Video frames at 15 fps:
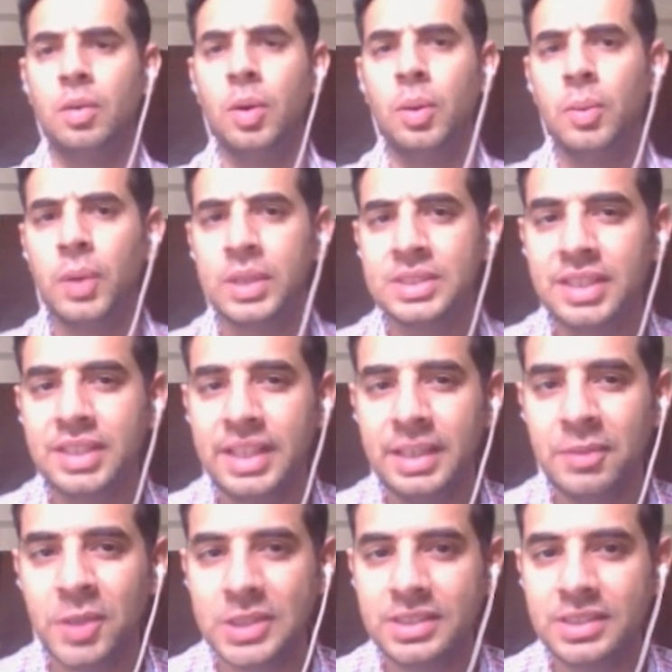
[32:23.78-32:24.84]
What's the
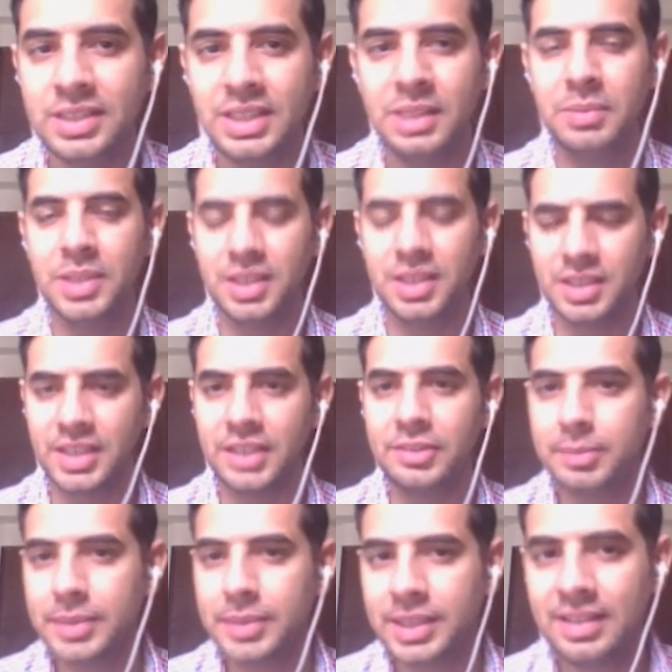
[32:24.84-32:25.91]
name? What's the name? Can you
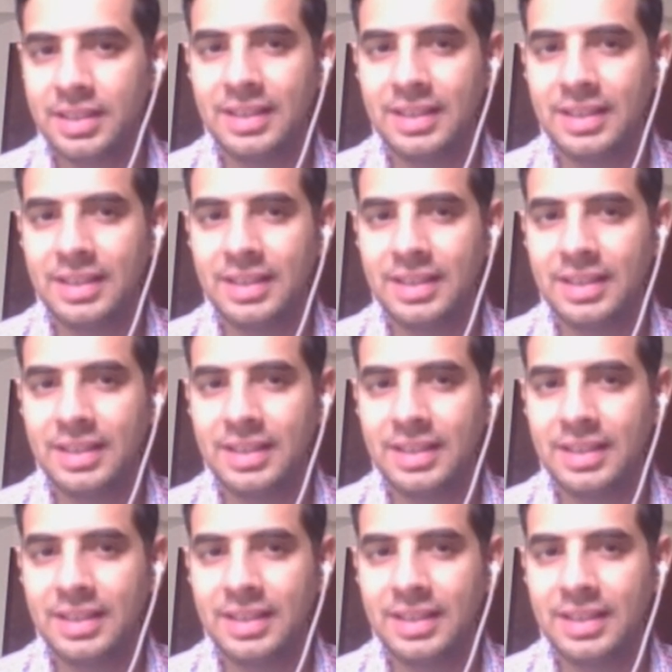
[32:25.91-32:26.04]
repeat?